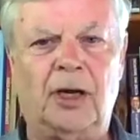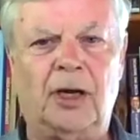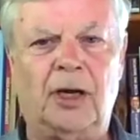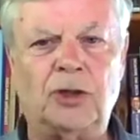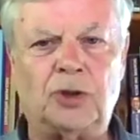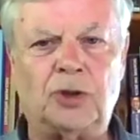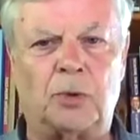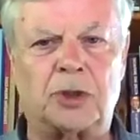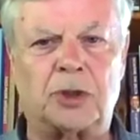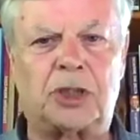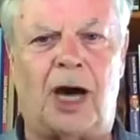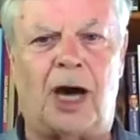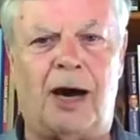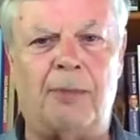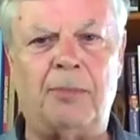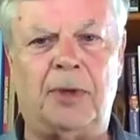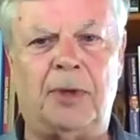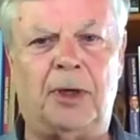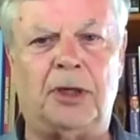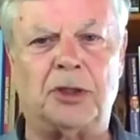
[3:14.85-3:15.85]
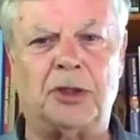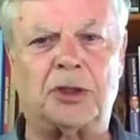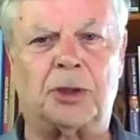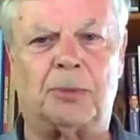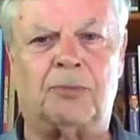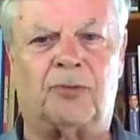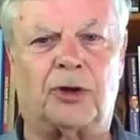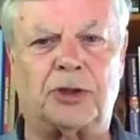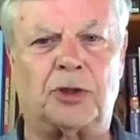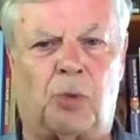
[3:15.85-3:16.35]
So it was
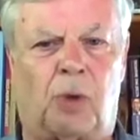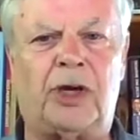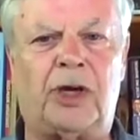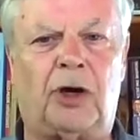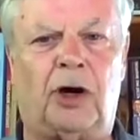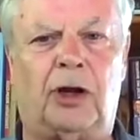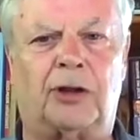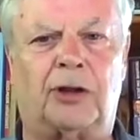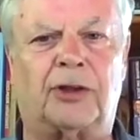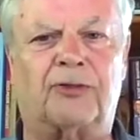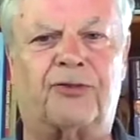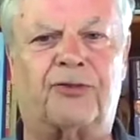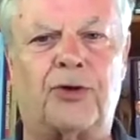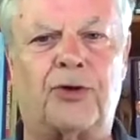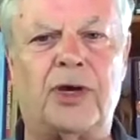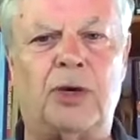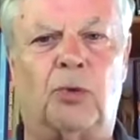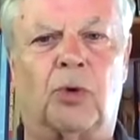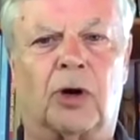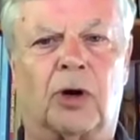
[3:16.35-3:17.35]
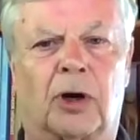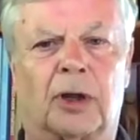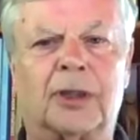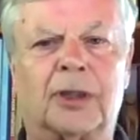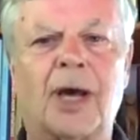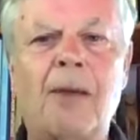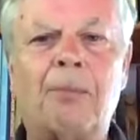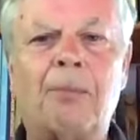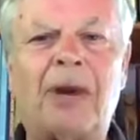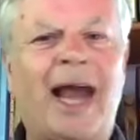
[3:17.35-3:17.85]
communism versus what we called the free
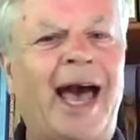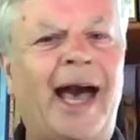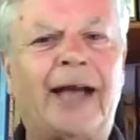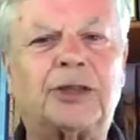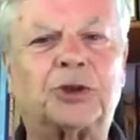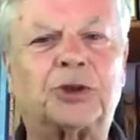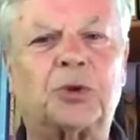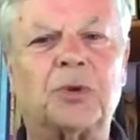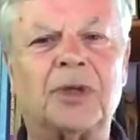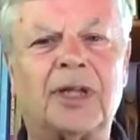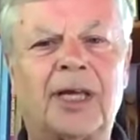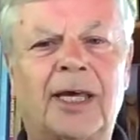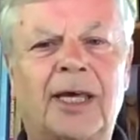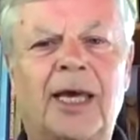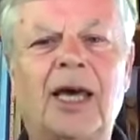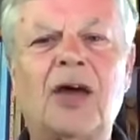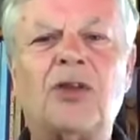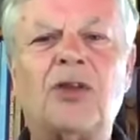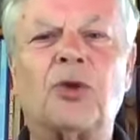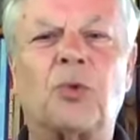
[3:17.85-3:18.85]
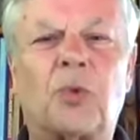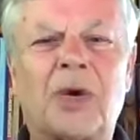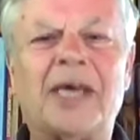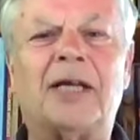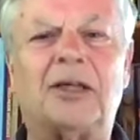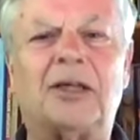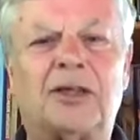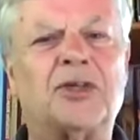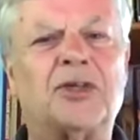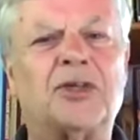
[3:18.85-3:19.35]
world. But actually, the
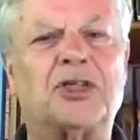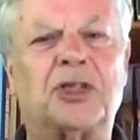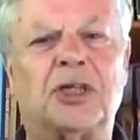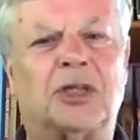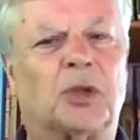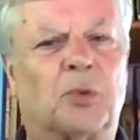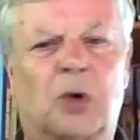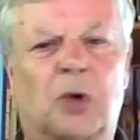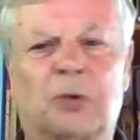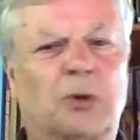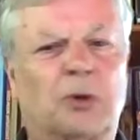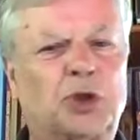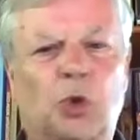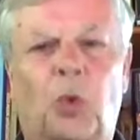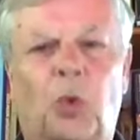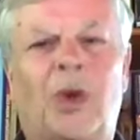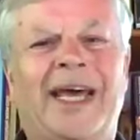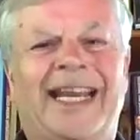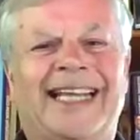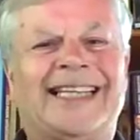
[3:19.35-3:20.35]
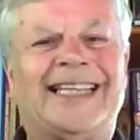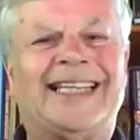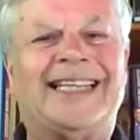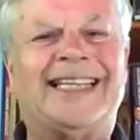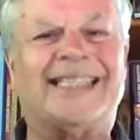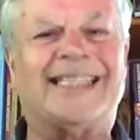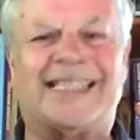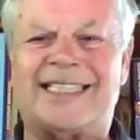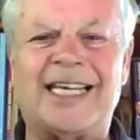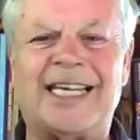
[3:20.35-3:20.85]
real division in the world, which we
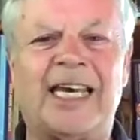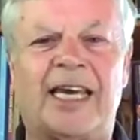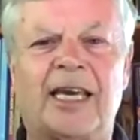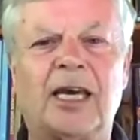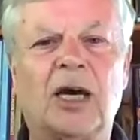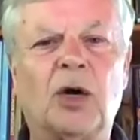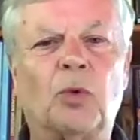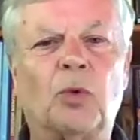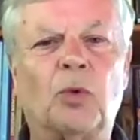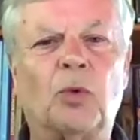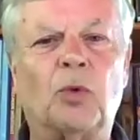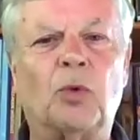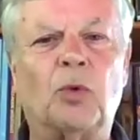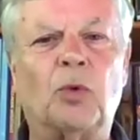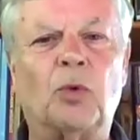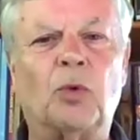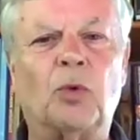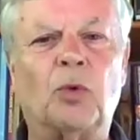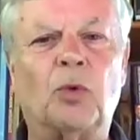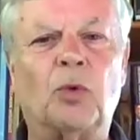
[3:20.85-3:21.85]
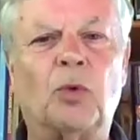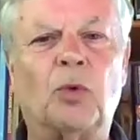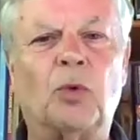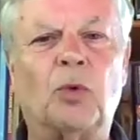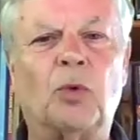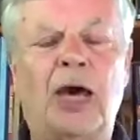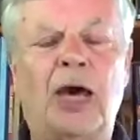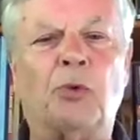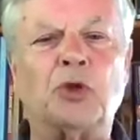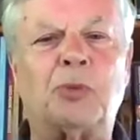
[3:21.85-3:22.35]
didn't see, was different.
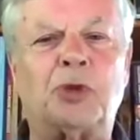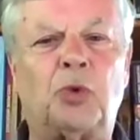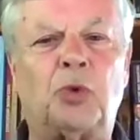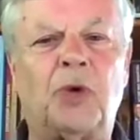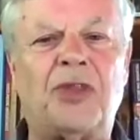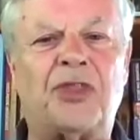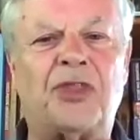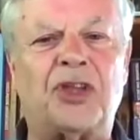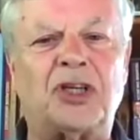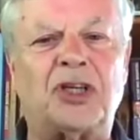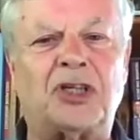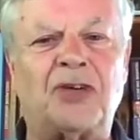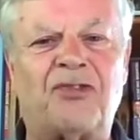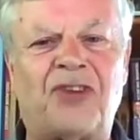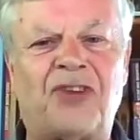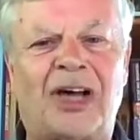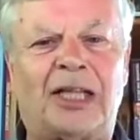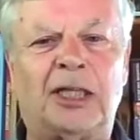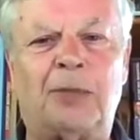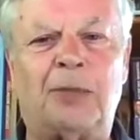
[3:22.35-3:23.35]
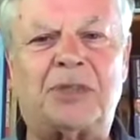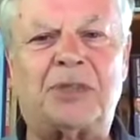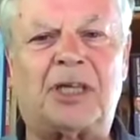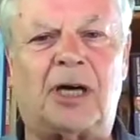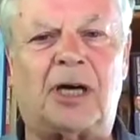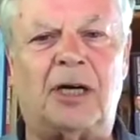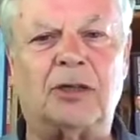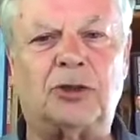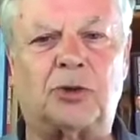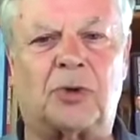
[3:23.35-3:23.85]
It was between the developed
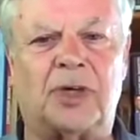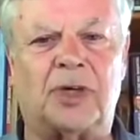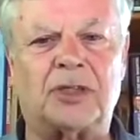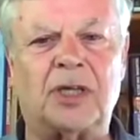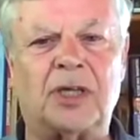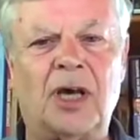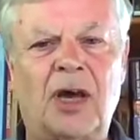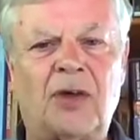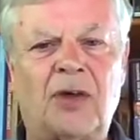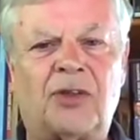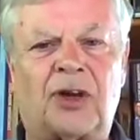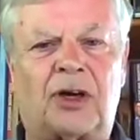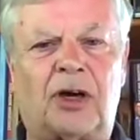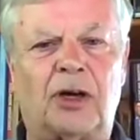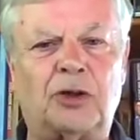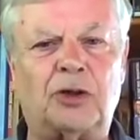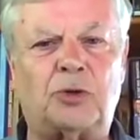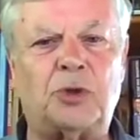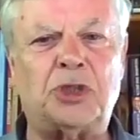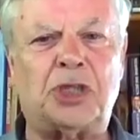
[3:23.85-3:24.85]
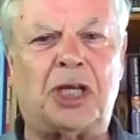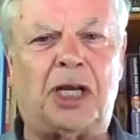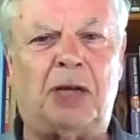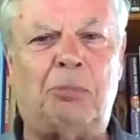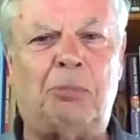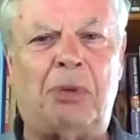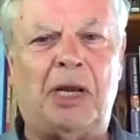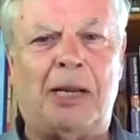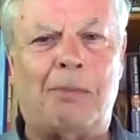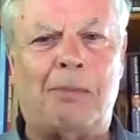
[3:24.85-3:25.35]
countries, the countries that
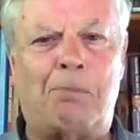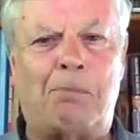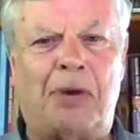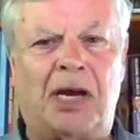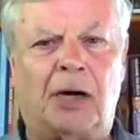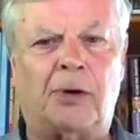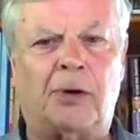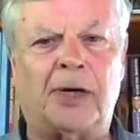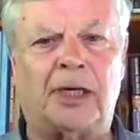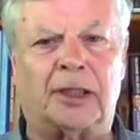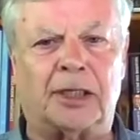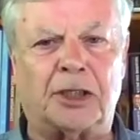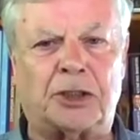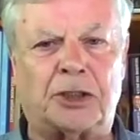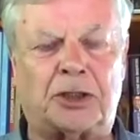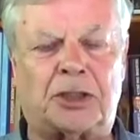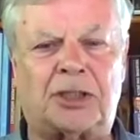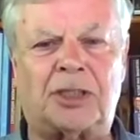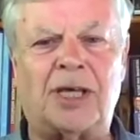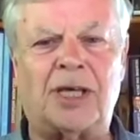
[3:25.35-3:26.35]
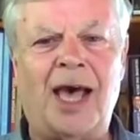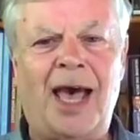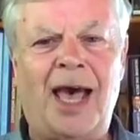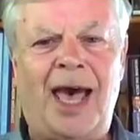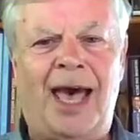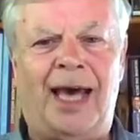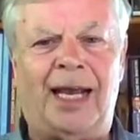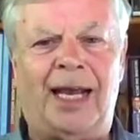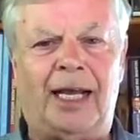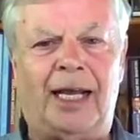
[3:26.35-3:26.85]
had been imperialists,
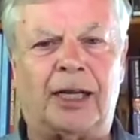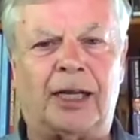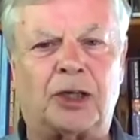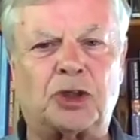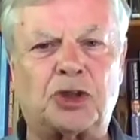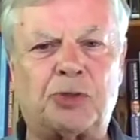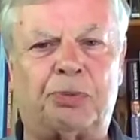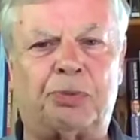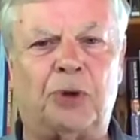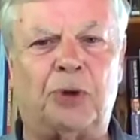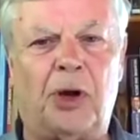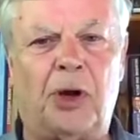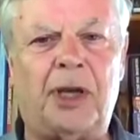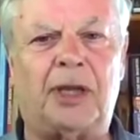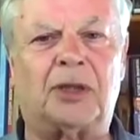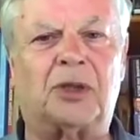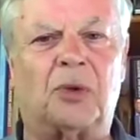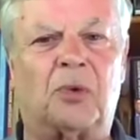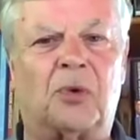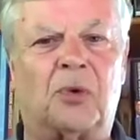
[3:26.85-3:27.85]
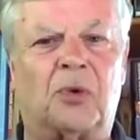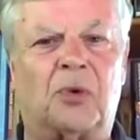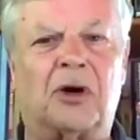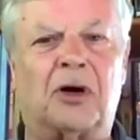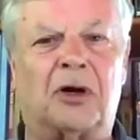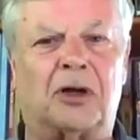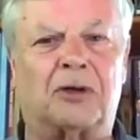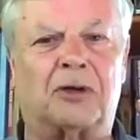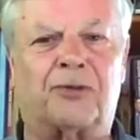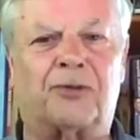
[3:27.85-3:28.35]
and had exploited the
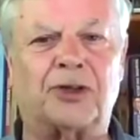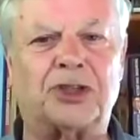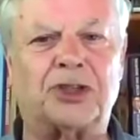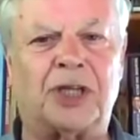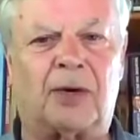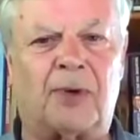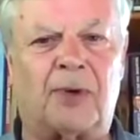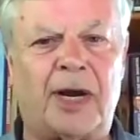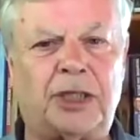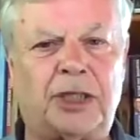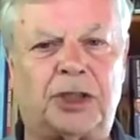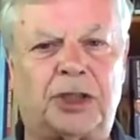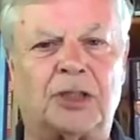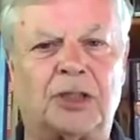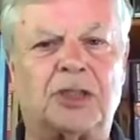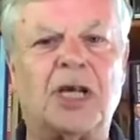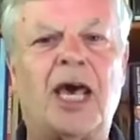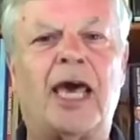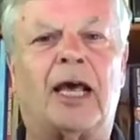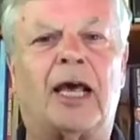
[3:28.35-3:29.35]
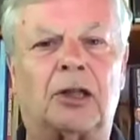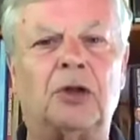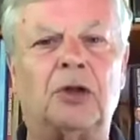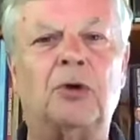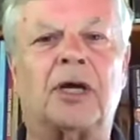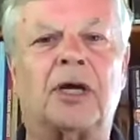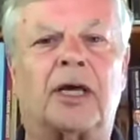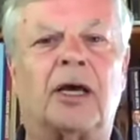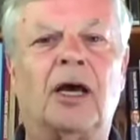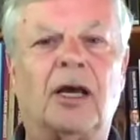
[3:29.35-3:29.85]
world for generations,
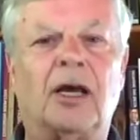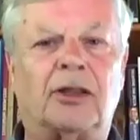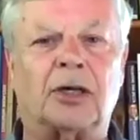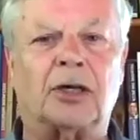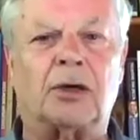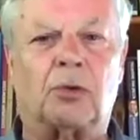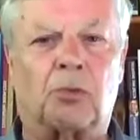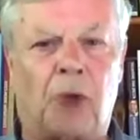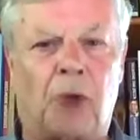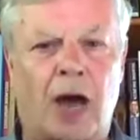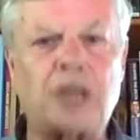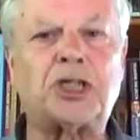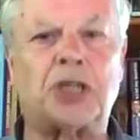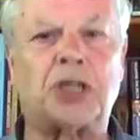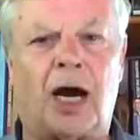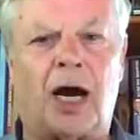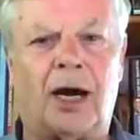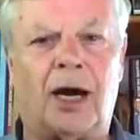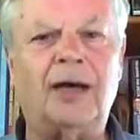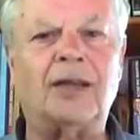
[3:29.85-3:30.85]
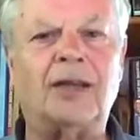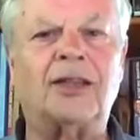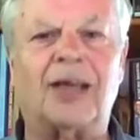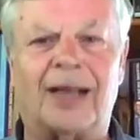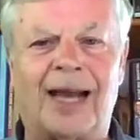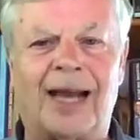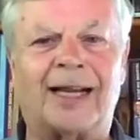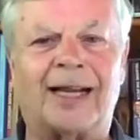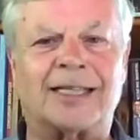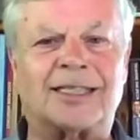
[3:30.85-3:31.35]
including Russia, the
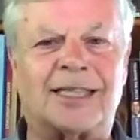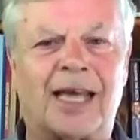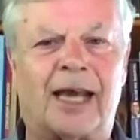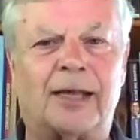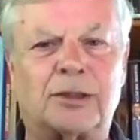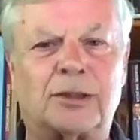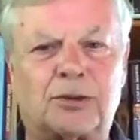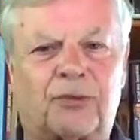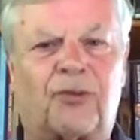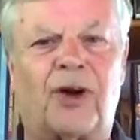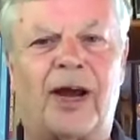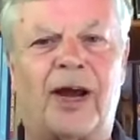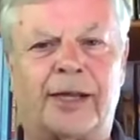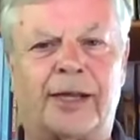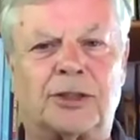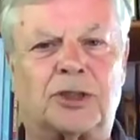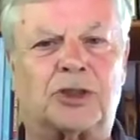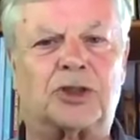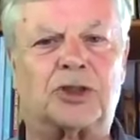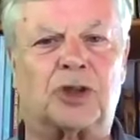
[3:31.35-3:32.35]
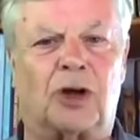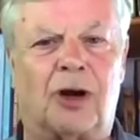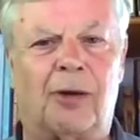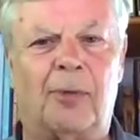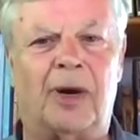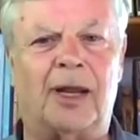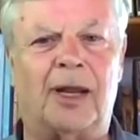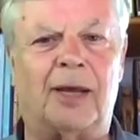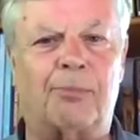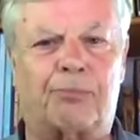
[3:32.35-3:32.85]
United States, France,
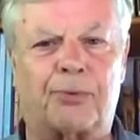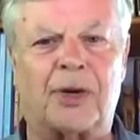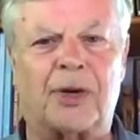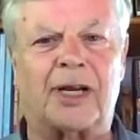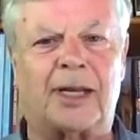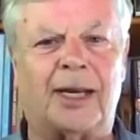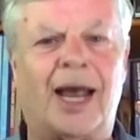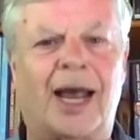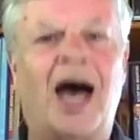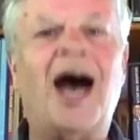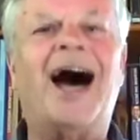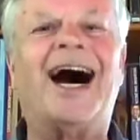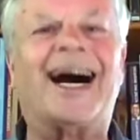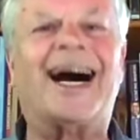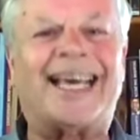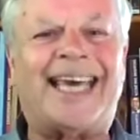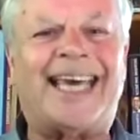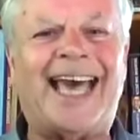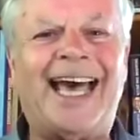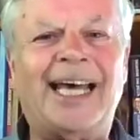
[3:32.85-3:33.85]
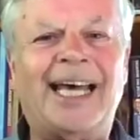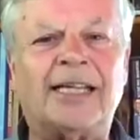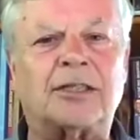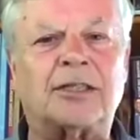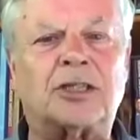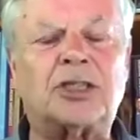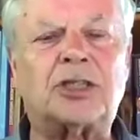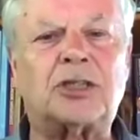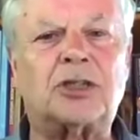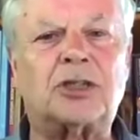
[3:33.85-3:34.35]
Germany, Britain,
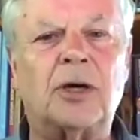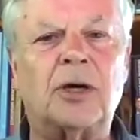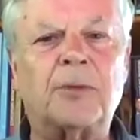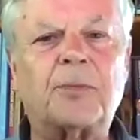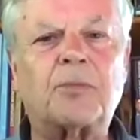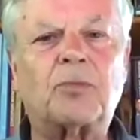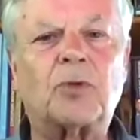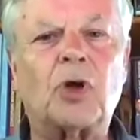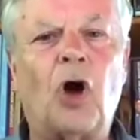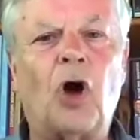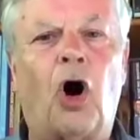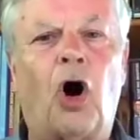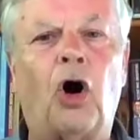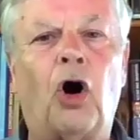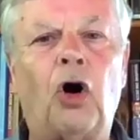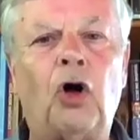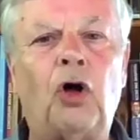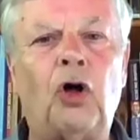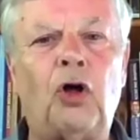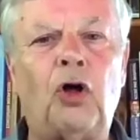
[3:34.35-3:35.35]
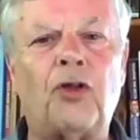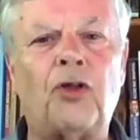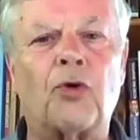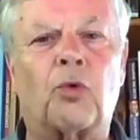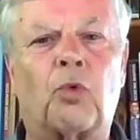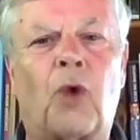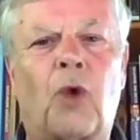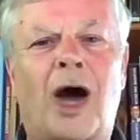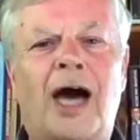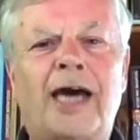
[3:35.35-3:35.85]
against all the
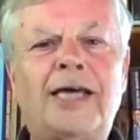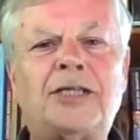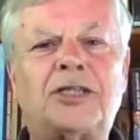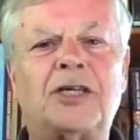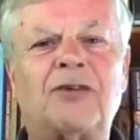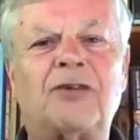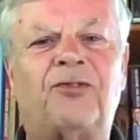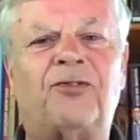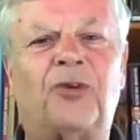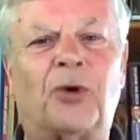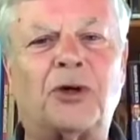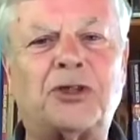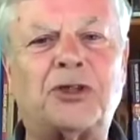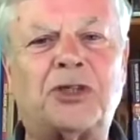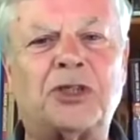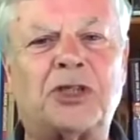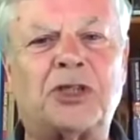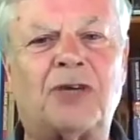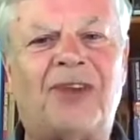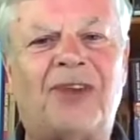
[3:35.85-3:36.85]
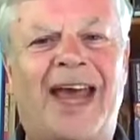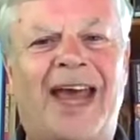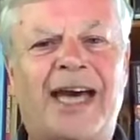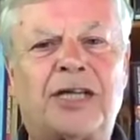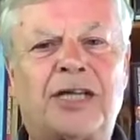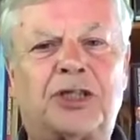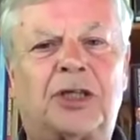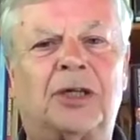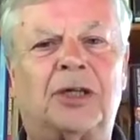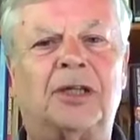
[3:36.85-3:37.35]
rising forces of
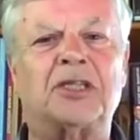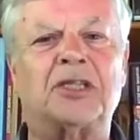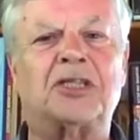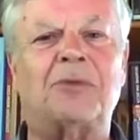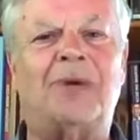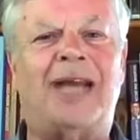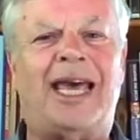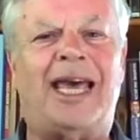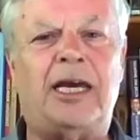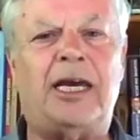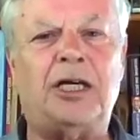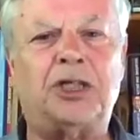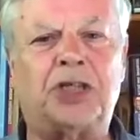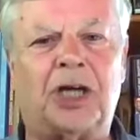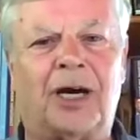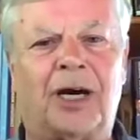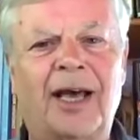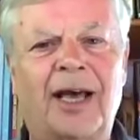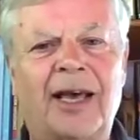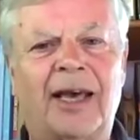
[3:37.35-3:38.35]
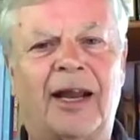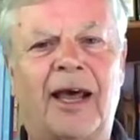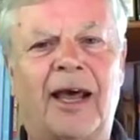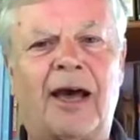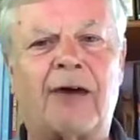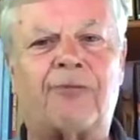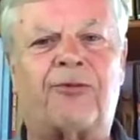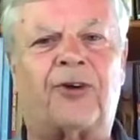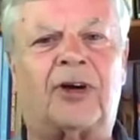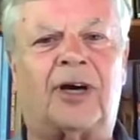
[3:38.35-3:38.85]
nationalism in Asia, in
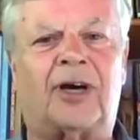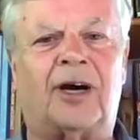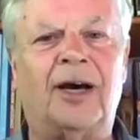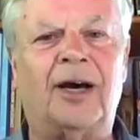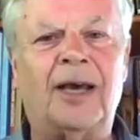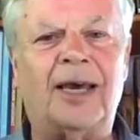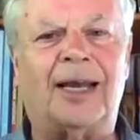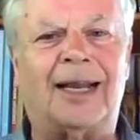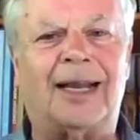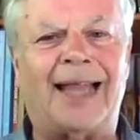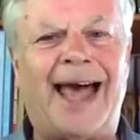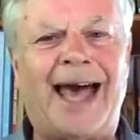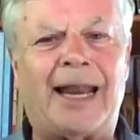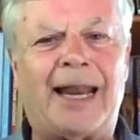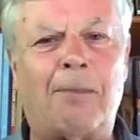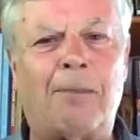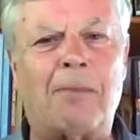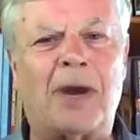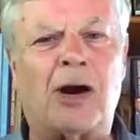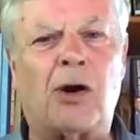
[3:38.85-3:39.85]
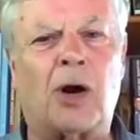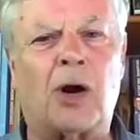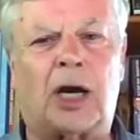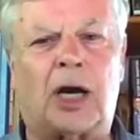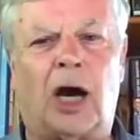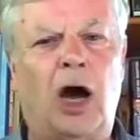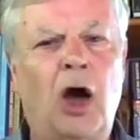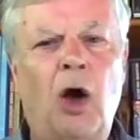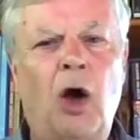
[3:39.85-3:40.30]
Africa, in Latin America.